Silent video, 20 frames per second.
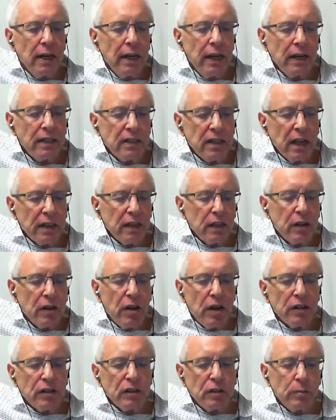It's that the
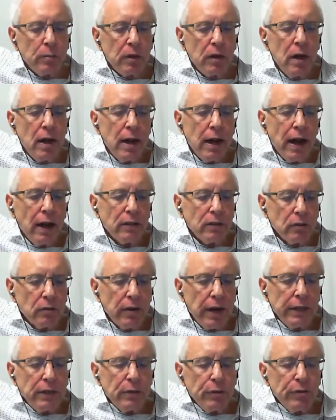customer has a
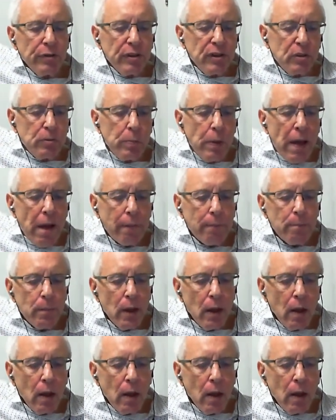right to expect